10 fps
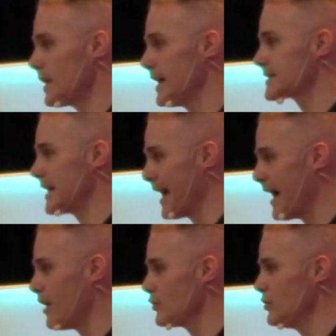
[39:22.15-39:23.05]
as to
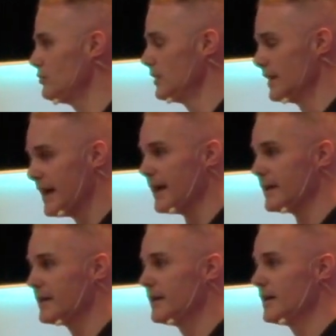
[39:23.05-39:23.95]
how you
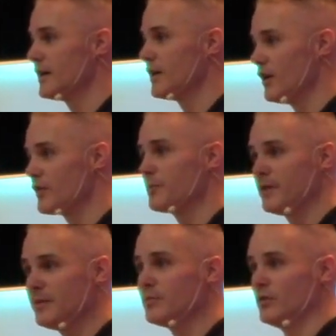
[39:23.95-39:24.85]
led other
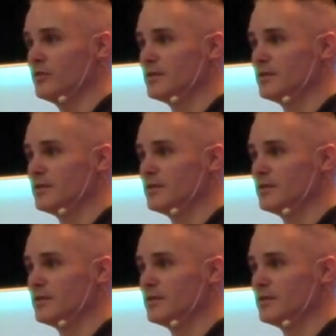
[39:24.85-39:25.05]
people.